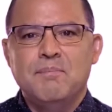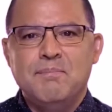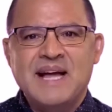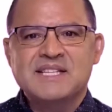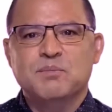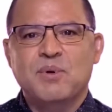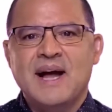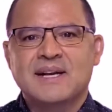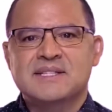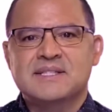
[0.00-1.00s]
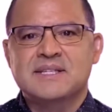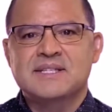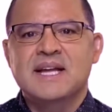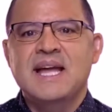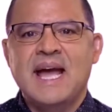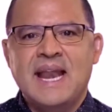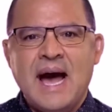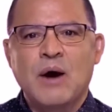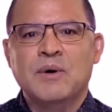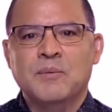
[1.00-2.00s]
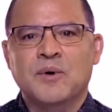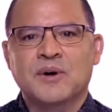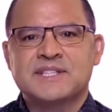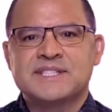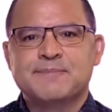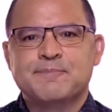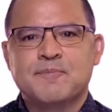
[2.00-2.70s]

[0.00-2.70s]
best practices, and how it works.